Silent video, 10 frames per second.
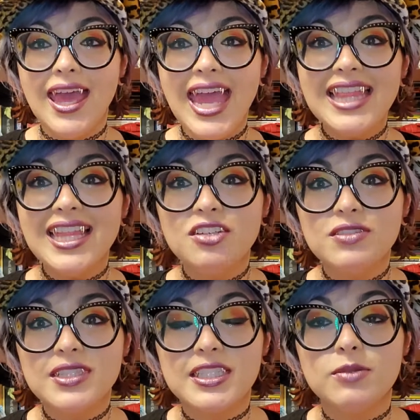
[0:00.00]
Hey loves,
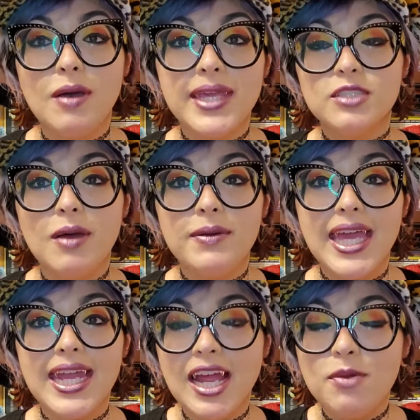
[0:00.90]
this is Bobby,
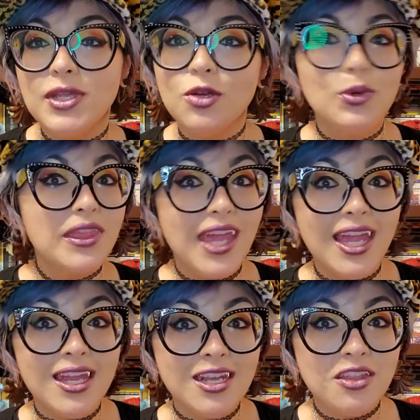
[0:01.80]
and I'm here with
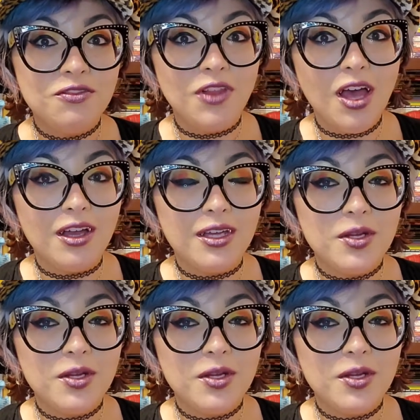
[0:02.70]
another vlog.